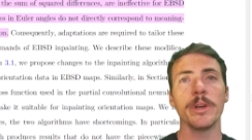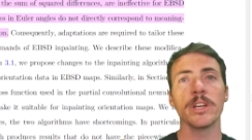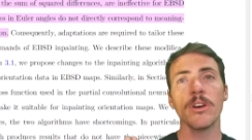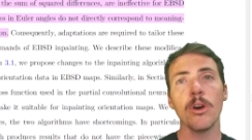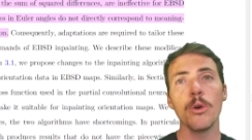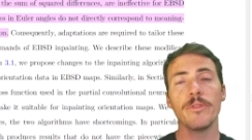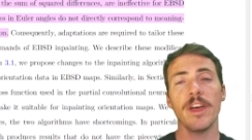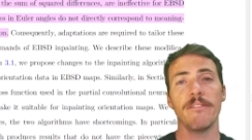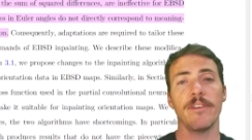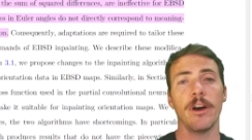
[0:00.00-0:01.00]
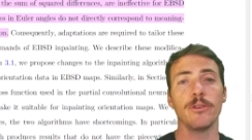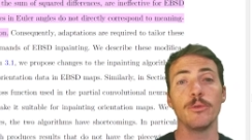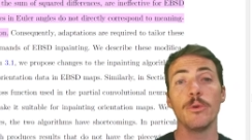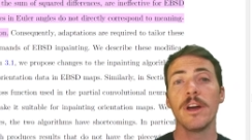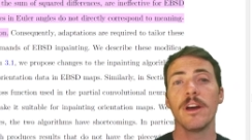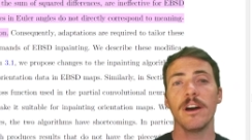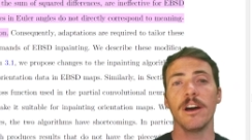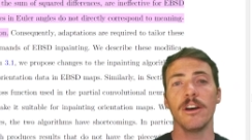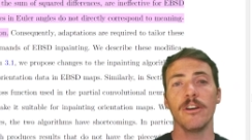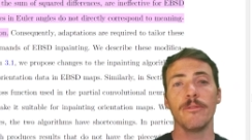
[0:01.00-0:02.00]
encode that value
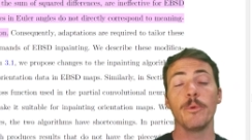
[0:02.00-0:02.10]
uh,